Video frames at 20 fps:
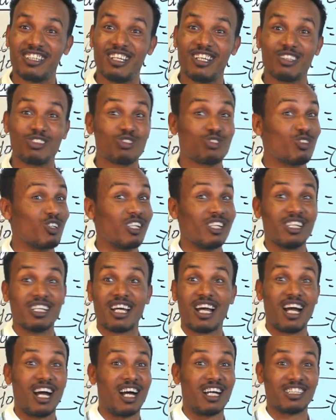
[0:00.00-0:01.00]
It's really
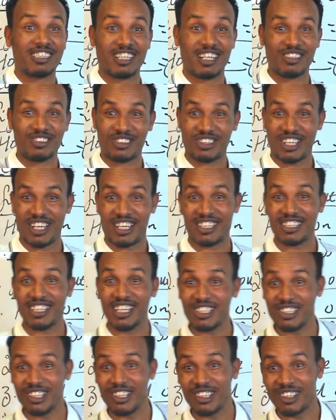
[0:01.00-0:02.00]
hot outside.
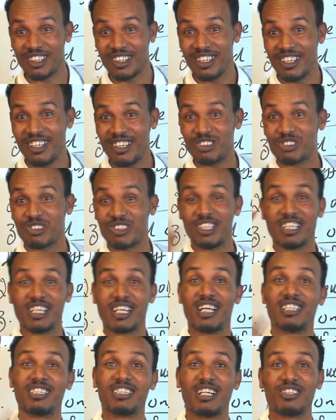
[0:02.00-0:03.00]
Yes or no? It's really
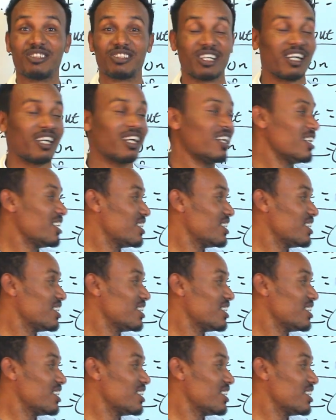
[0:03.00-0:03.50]
hot outside.